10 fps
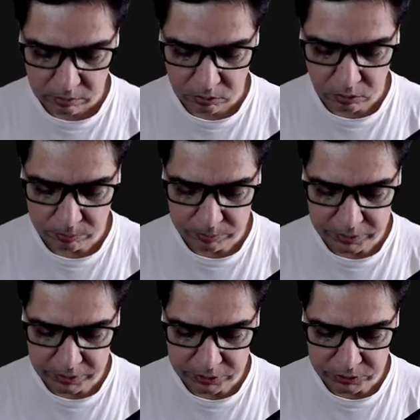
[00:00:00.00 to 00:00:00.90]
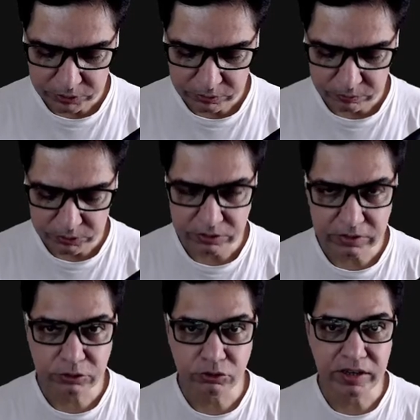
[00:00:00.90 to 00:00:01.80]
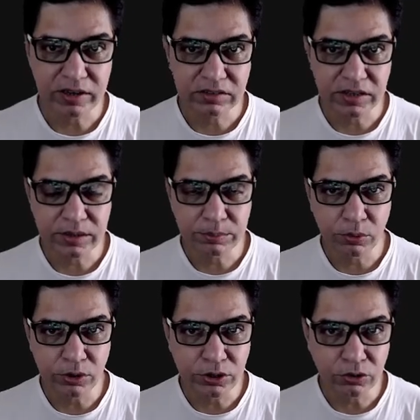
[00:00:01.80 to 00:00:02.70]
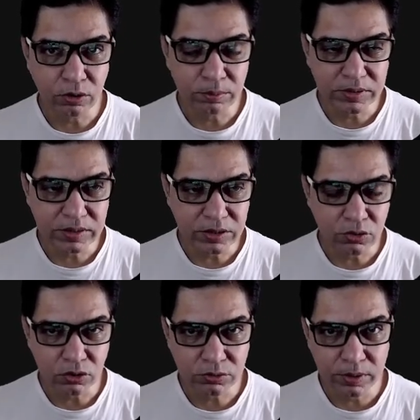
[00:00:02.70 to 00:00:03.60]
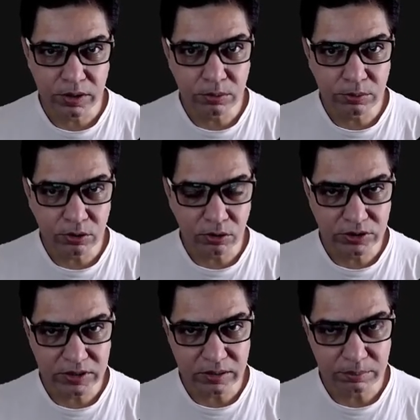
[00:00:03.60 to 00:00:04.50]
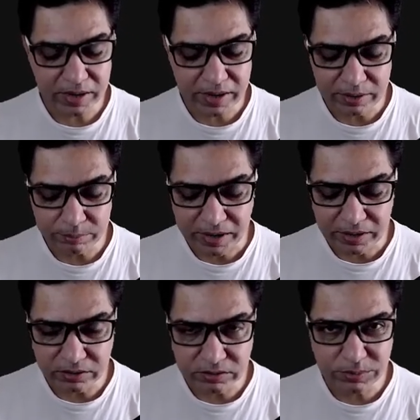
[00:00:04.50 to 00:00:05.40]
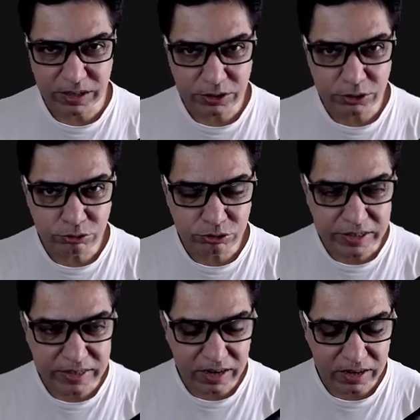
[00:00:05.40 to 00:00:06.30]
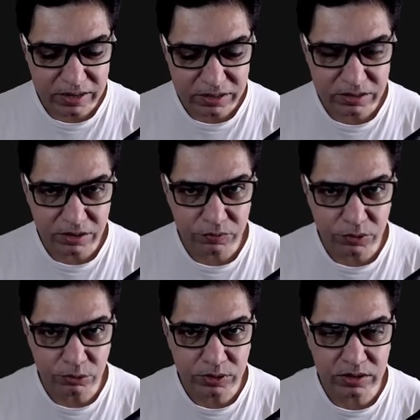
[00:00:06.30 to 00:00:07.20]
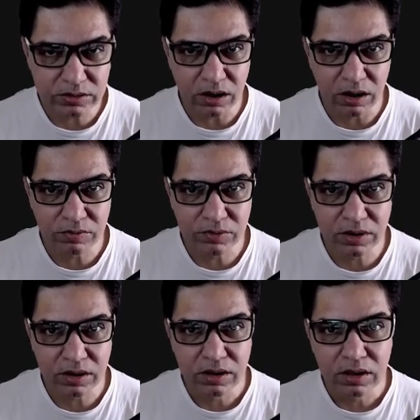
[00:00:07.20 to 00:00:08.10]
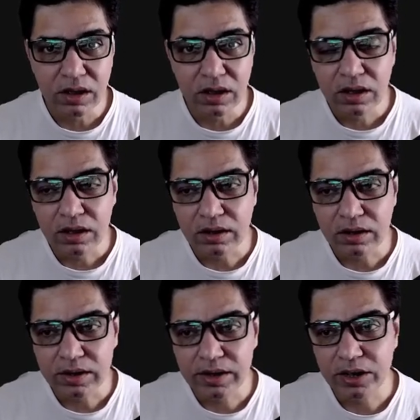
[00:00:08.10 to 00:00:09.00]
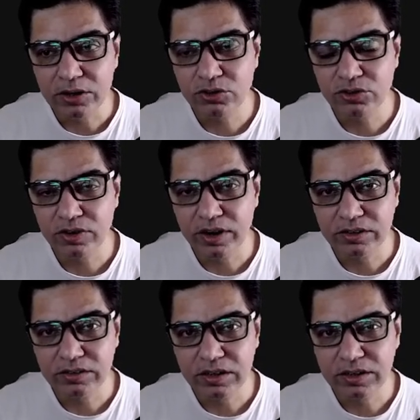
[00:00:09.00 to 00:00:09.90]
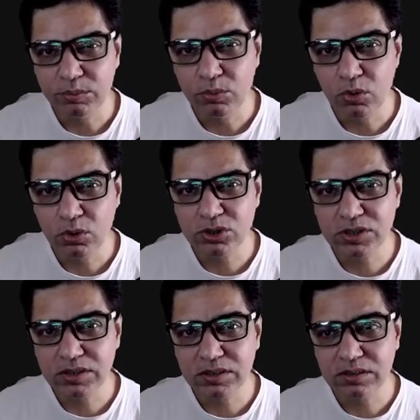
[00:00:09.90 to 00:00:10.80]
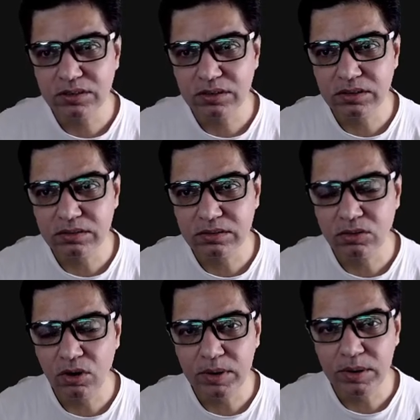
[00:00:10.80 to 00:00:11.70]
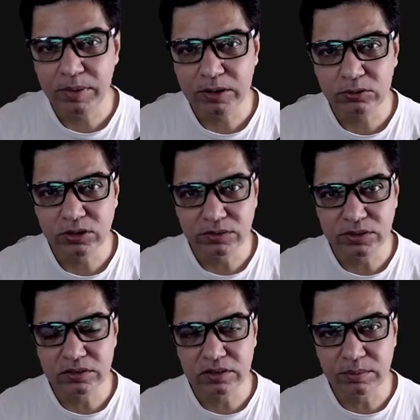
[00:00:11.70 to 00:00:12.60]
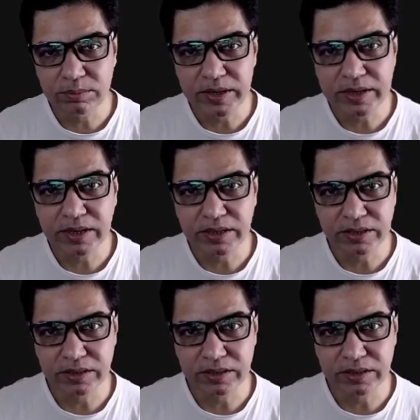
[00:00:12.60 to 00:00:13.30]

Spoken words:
complication, which is actually an ascending polyneuropathy caused by immunological mechanisms, and usually occurs a few days after gastroenteritis. And the most common pathogen which is implicated